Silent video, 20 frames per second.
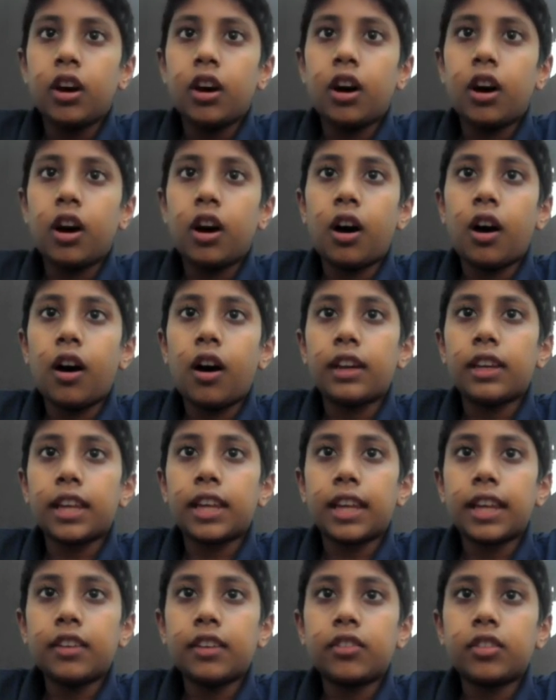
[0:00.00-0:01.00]

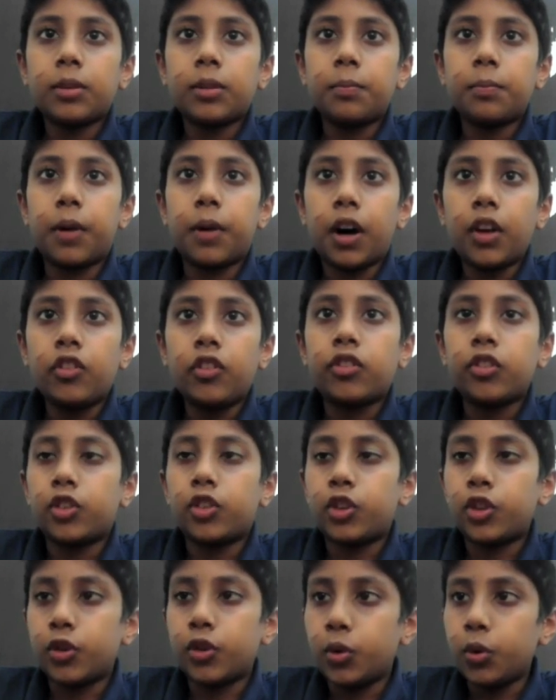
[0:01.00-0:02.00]
Buds
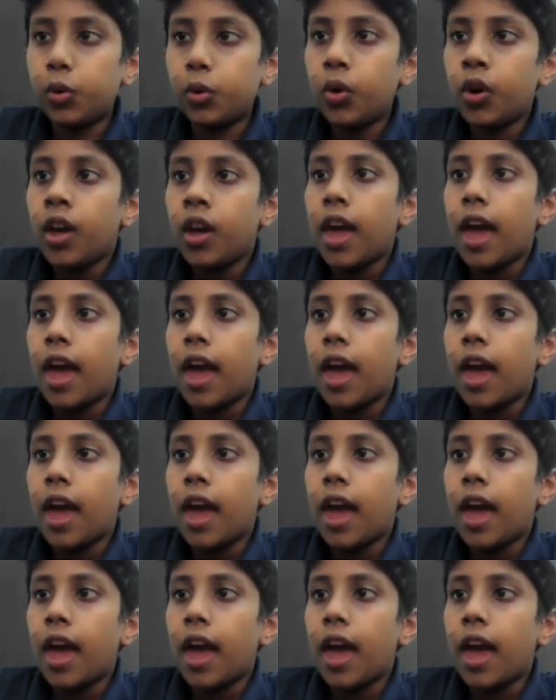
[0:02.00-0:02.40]
2,